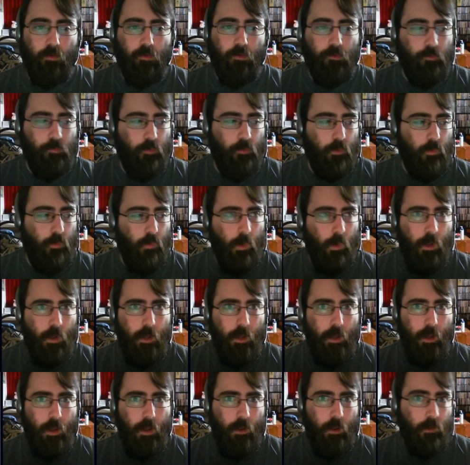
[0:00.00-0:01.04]
so
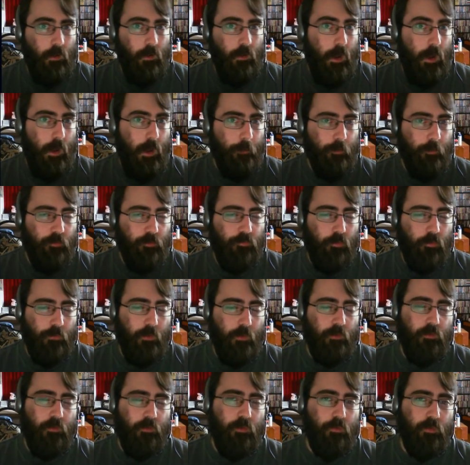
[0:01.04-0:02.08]
I'm going to show that
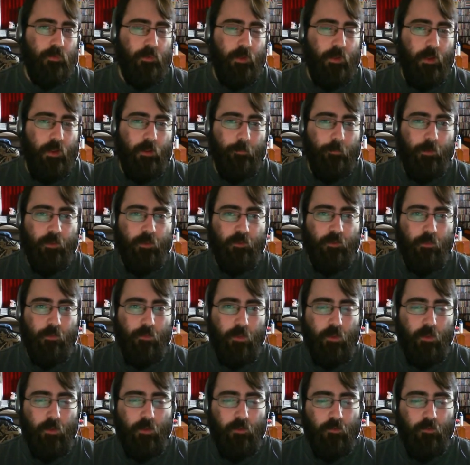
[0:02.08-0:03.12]
to you today because I
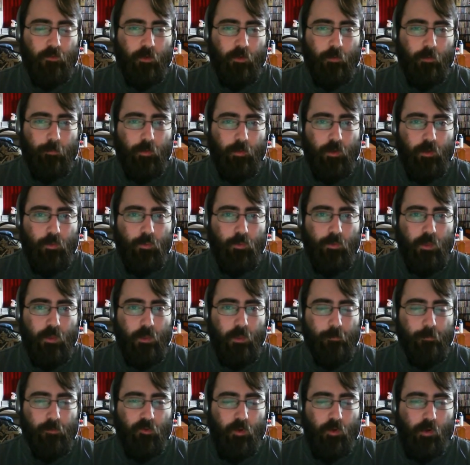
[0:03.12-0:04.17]
think it's a pretty cool game.
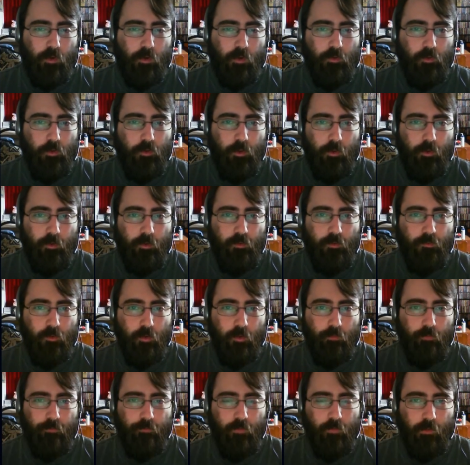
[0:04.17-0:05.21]
It's called Cook
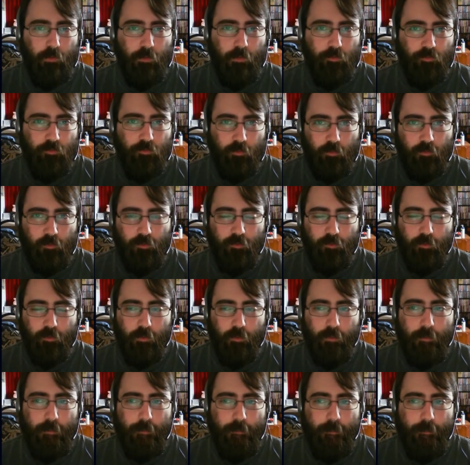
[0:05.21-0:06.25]
Serve Delicious,
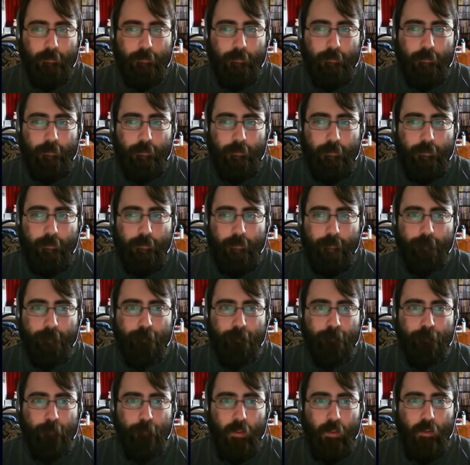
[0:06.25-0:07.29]

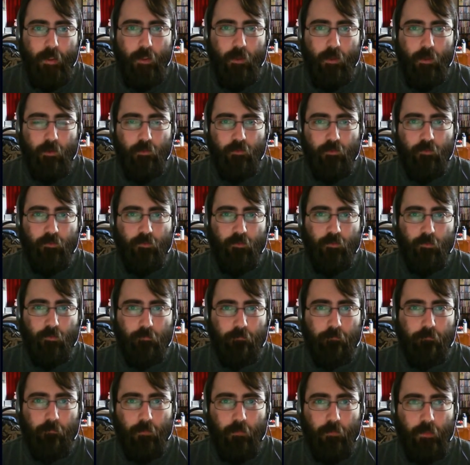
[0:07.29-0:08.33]
and it's
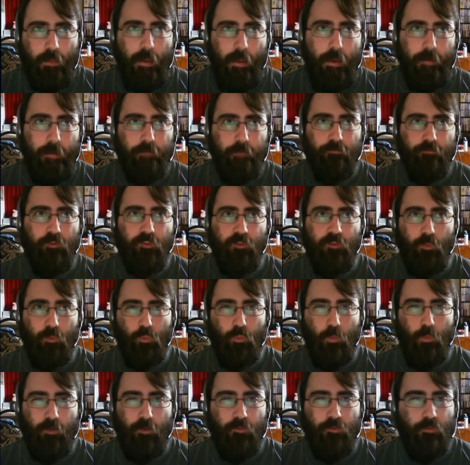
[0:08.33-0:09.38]
kind of just a
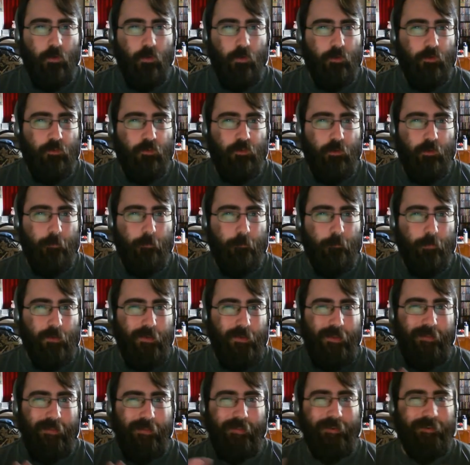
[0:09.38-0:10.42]
restaurant sim, but
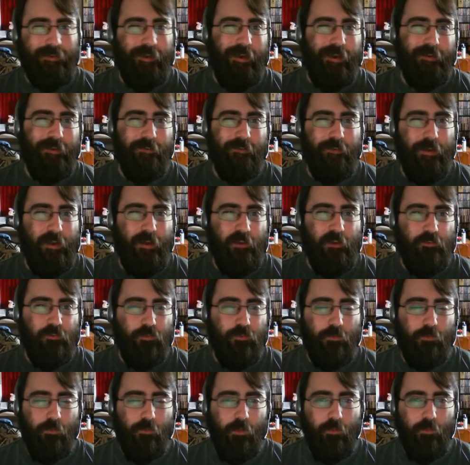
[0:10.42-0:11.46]
not like Diner Dash or
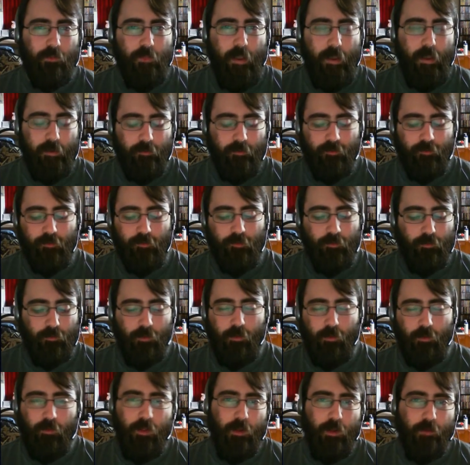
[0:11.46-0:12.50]
anything like that. It's a
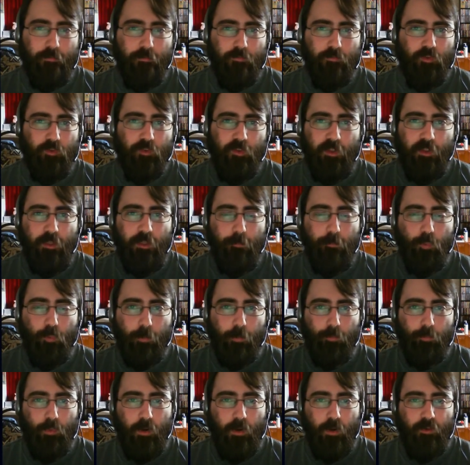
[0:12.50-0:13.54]
lot of just keyboard
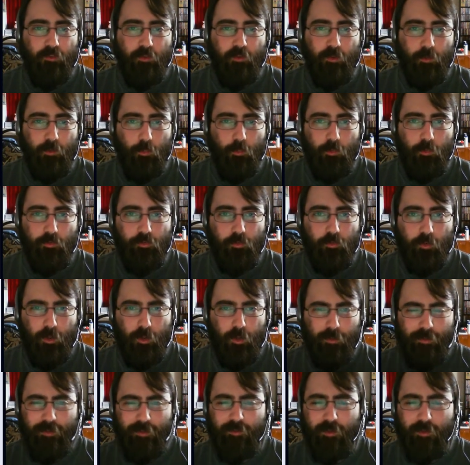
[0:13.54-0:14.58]
pressing, which you're like,
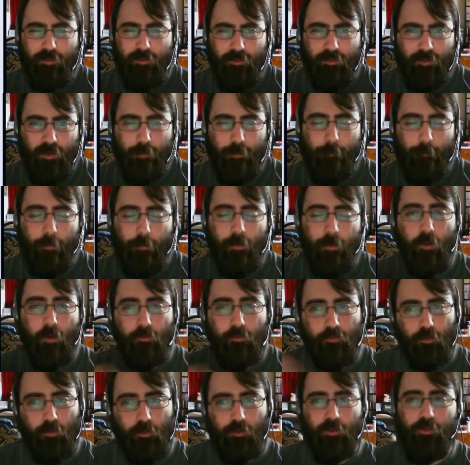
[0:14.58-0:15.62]
that sounds dumb, but I'll
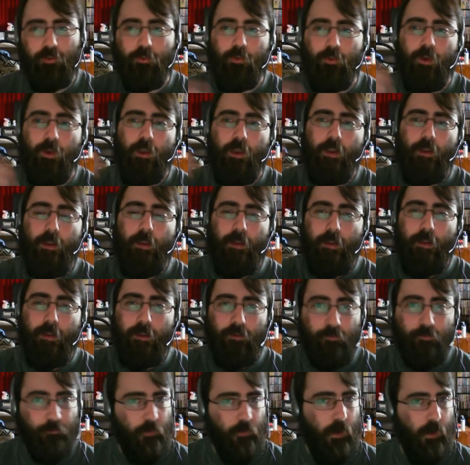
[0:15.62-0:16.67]
show you.
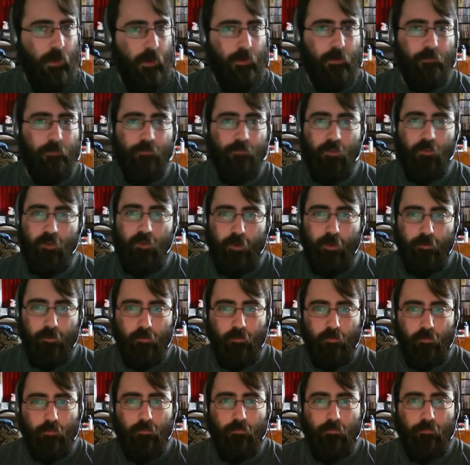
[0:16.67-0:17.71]
It's fun. If it's not
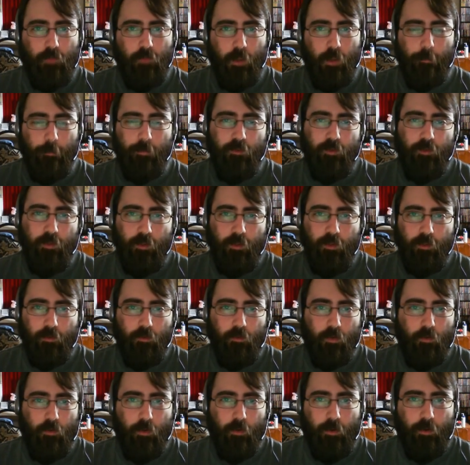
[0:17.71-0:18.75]
your cup of tea,
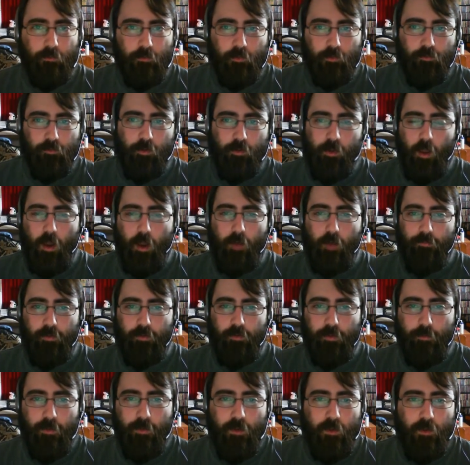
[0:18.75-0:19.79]
alright, then drink coffee.
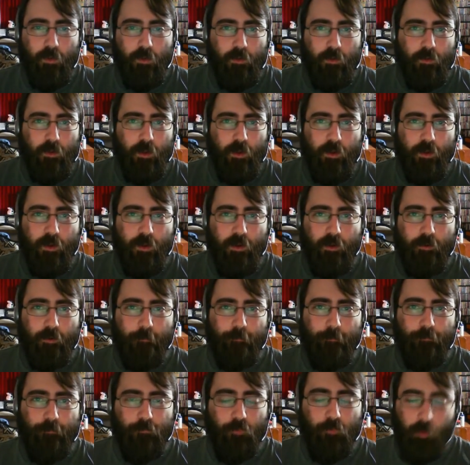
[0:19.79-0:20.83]
So
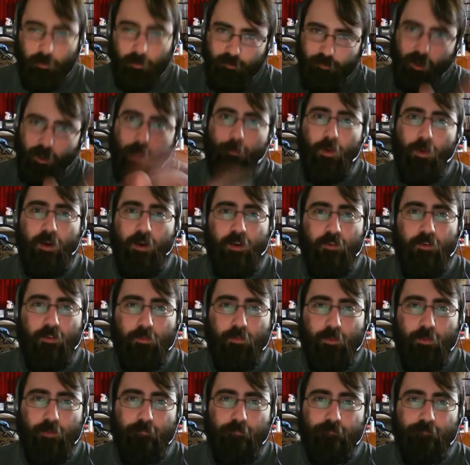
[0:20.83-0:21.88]
let's hop right into
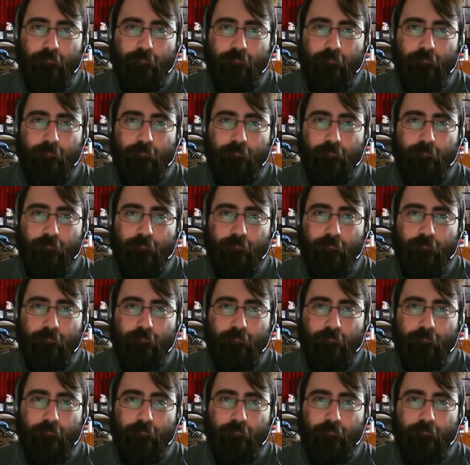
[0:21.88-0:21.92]
it.